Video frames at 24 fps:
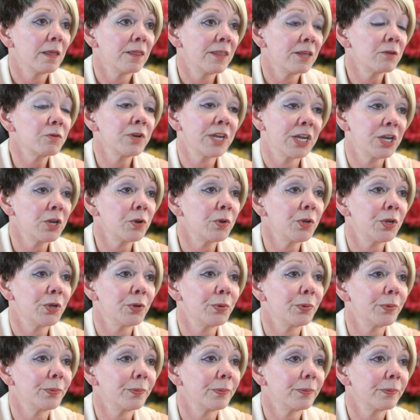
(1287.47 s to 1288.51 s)
They'll kill
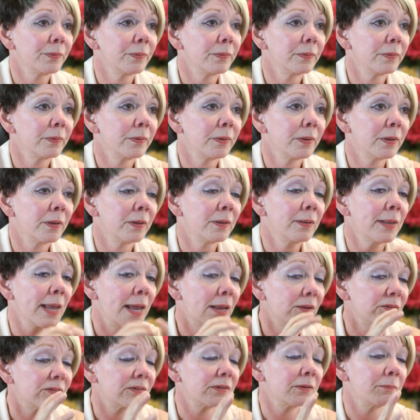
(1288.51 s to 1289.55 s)
you, and
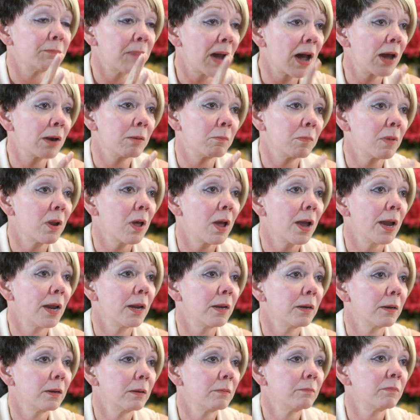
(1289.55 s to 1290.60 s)
that's the bottom
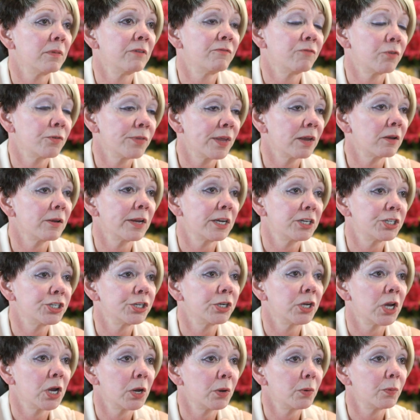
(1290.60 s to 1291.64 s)
line before they'll let
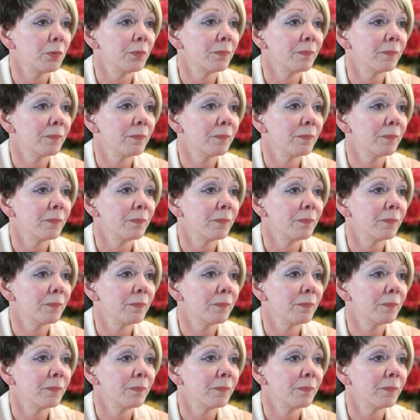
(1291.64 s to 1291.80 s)
you go.